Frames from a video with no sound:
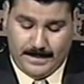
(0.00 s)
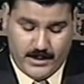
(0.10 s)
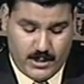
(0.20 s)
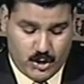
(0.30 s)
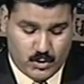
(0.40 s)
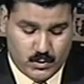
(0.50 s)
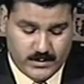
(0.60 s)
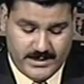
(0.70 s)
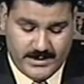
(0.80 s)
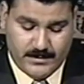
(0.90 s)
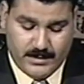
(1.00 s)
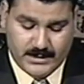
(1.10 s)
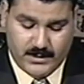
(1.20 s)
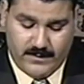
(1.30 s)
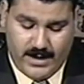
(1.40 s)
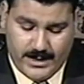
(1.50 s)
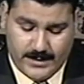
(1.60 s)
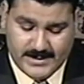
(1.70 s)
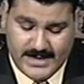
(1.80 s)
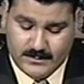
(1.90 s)
including the blood of
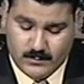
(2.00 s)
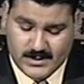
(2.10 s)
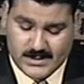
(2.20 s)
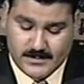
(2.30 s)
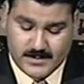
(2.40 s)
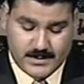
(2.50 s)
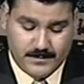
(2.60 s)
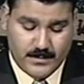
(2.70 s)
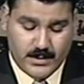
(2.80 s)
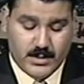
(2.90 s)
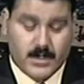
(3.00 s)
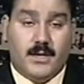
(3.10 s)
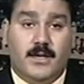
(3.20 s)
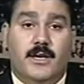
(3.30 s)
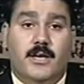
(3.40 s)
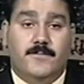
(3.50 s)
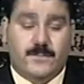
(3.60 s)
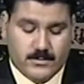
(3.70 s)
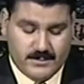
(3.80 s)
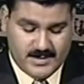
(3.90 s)
Arabs and Muslims? If
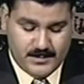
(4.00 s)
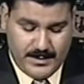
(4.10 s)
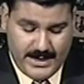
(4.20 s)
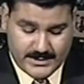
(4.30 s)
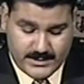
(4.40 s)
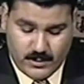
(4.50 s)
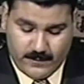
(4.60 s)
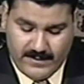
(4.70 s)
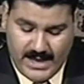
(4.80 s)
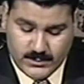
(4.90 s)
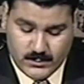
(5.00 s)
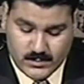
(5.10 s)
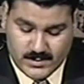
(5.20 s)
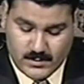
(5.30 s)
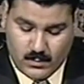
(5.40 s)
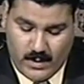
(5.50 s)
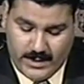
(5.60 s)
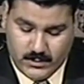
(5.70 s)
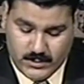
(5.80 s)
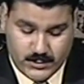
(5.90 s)
you respect your values, why
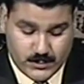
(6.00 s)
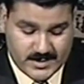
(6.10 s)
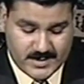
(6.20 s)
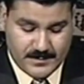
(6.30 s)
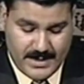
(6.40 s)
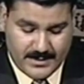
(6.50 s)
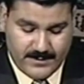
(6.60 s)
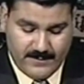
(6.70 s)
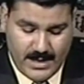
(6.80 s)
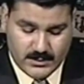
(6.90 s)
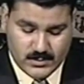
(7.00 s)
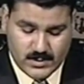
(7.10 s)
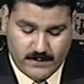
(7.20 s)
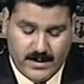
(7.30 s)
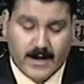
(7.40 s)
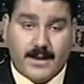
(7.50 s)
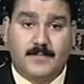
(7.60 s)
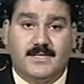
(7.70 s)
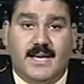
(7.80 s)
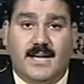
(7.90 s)
don't you respect the values of
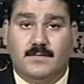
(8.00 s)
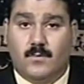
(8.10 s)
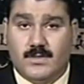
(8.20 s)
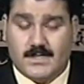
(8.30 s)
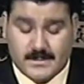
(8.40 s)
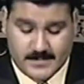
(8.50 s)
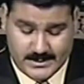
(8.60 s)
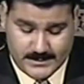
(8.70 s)
Arabs and Muslims?